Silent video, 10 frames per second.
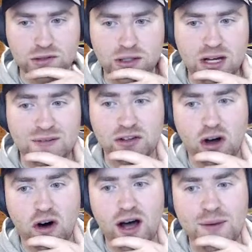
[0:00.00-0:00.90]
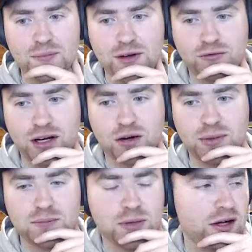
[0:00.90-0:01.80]
a time of when I'll
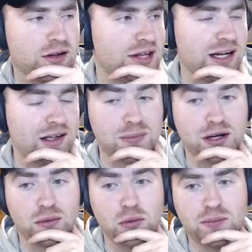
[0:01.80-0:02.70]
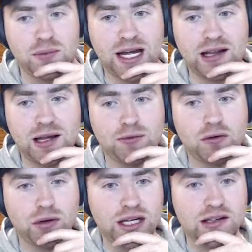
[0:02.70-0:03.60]
be in Perth next, but I want to get there
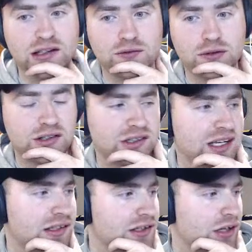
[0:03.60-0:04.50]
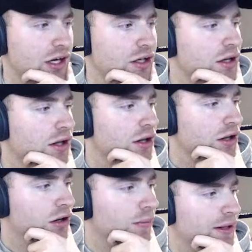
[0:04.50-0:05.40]
before the end of the footy season. So
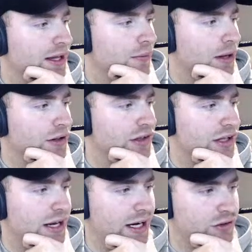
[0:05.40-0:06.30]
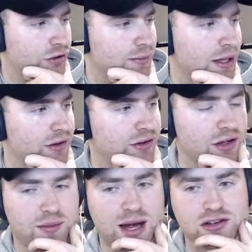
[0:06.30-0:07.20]
I'll be there once in the next 2 months,
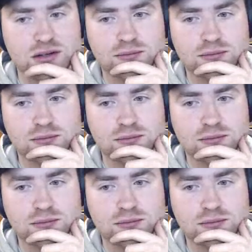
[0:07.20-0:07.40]
I'd imagine.